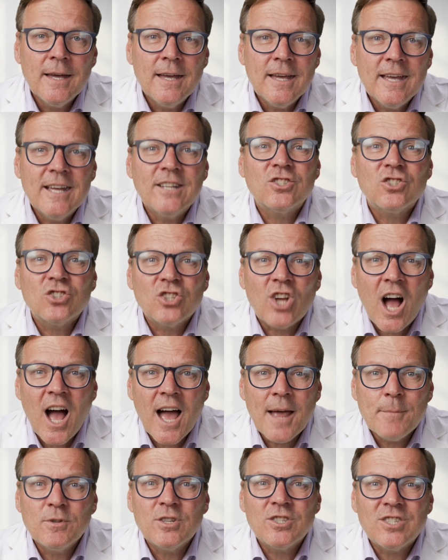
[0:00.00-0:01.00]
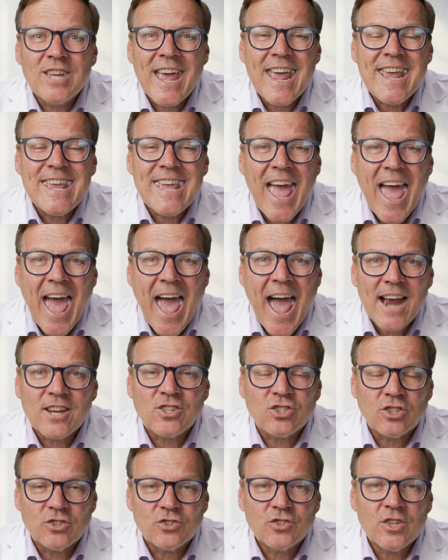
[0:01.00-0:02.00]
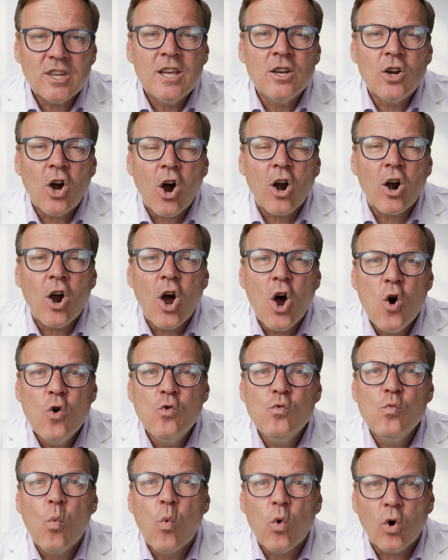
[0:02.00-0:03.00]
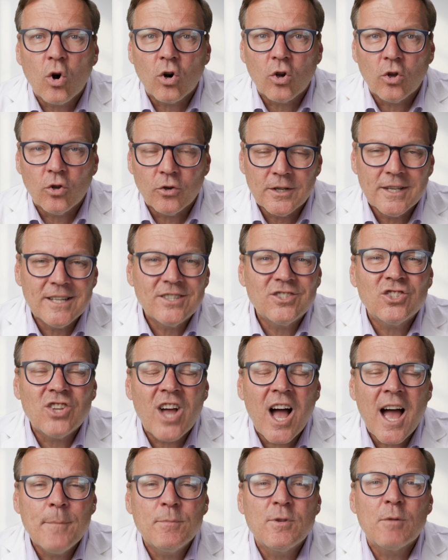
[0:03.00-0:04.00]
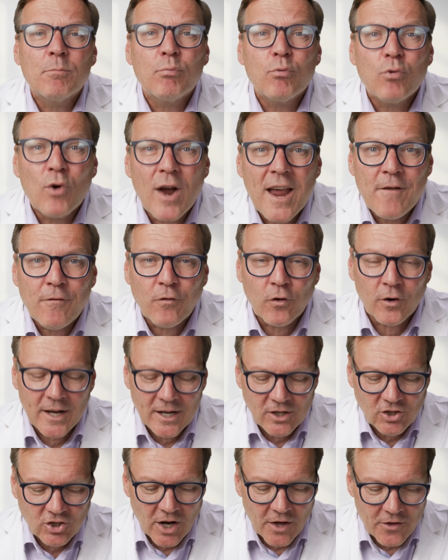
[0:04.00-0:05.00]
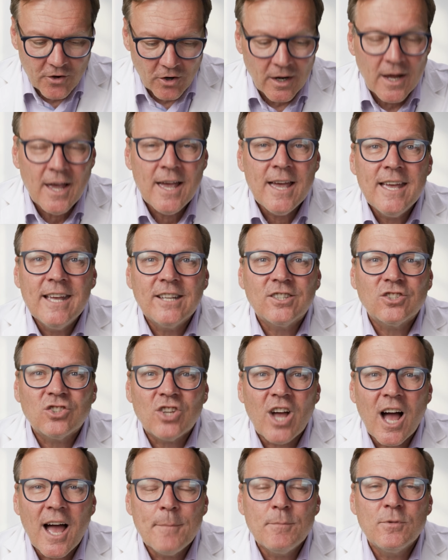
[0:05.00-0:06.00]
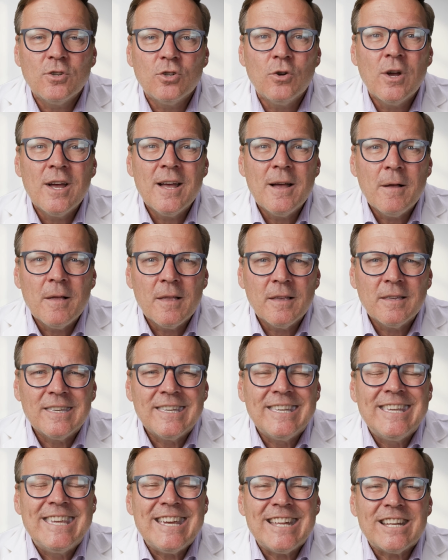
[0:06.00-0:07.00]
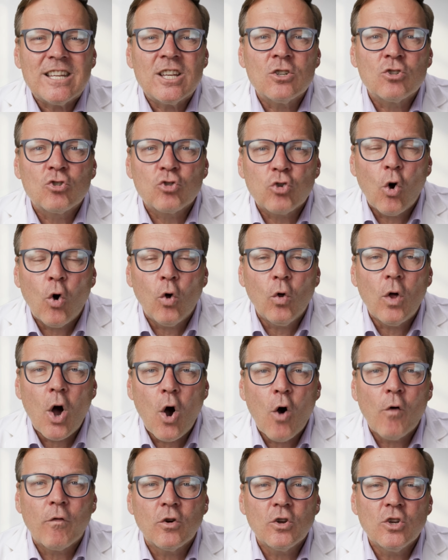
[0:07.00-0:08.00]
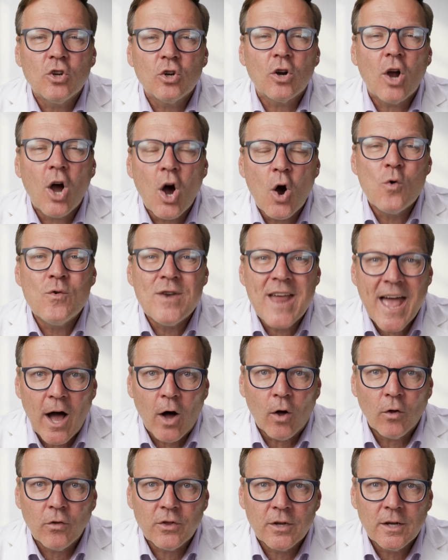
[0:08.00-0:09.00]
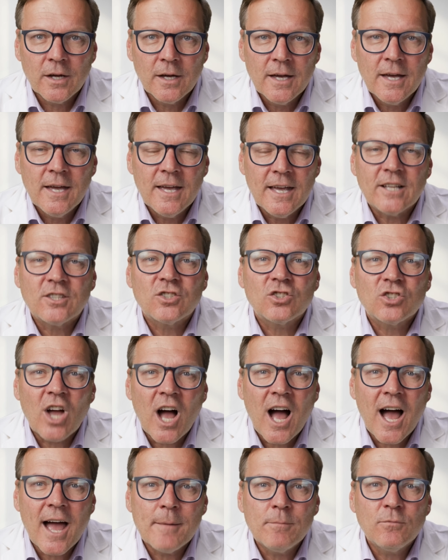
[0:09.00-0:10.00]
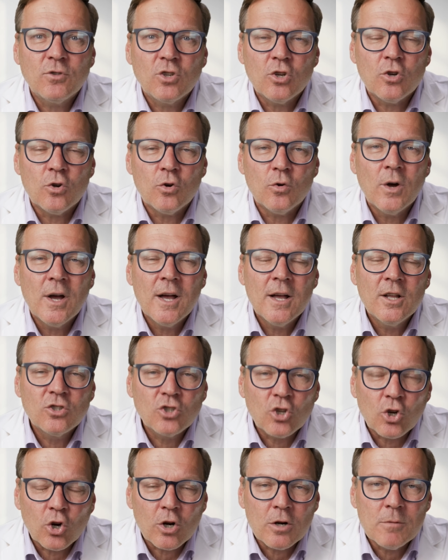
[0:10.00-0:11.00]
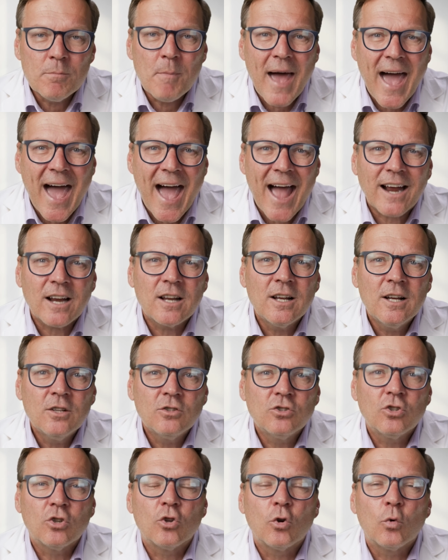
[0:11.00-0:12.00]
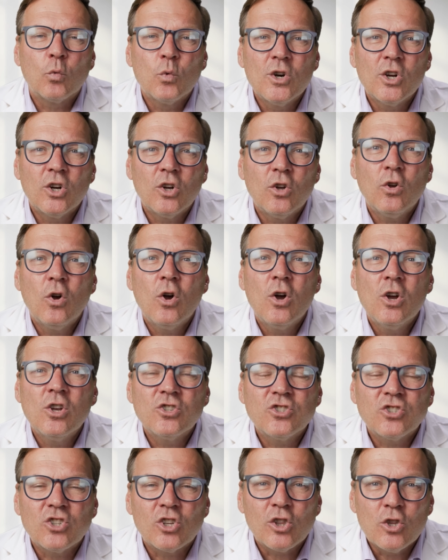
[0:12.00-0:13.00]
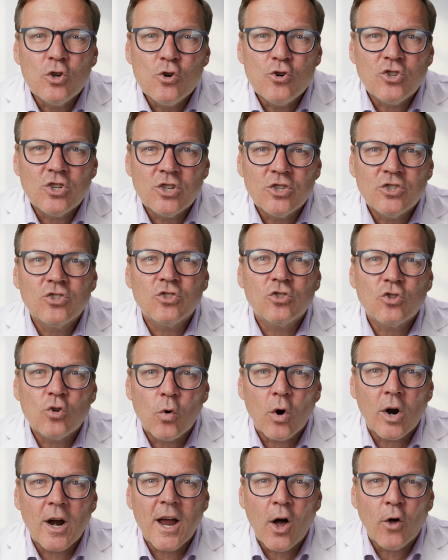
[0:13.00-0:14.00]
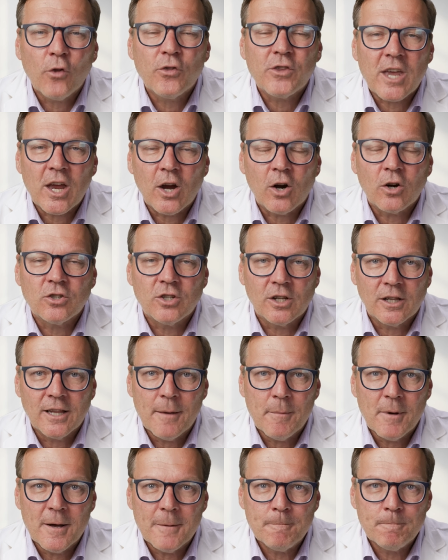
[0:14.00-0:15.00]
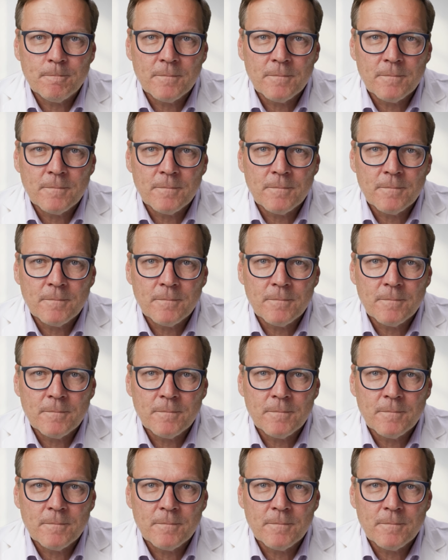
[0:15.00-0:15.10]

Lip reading: It's time to take actions in our own world. It's time to pray for each other. It's time to get control over your own health. It's time to turn back to the real solutions to our healthcare dilemma.